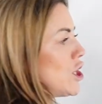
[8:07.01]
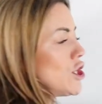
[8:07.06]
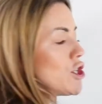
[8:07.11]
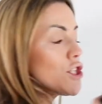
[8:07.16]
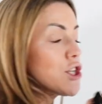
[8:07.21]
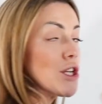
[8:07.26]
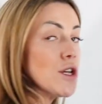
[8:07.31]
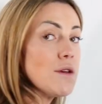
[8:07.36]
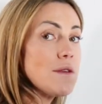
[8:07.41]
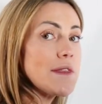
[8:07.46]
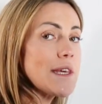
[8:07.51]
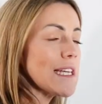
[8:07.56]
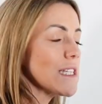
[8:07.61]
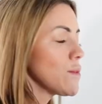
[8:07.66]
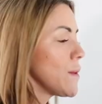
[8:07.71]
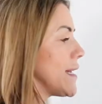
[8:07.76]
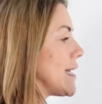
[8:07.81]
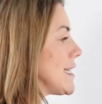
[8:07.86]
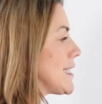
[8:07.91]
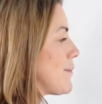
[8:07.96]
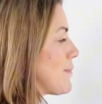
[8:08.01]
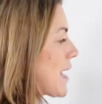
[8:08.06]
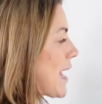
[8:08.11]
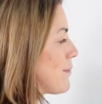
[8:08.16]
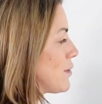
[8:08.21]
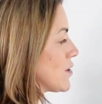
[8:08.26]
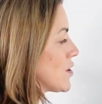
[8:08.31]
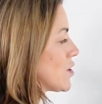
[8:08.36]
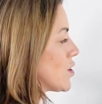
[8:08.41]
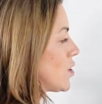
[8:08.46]
two things we need to be
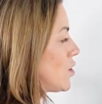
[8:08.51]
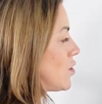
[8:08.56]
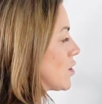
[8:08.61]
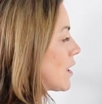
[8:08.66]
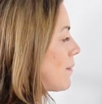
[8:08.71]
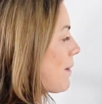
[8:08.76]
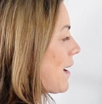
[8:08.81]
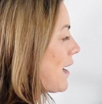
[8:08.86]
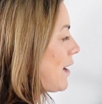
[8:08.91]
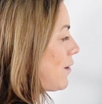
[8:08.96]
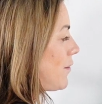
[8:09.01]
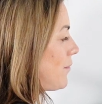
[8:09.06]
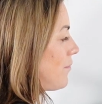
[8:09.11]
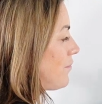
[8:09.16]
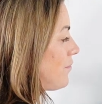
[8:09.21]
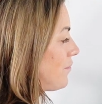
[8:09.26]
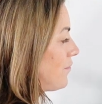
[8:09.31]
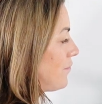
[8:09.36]
able to talk about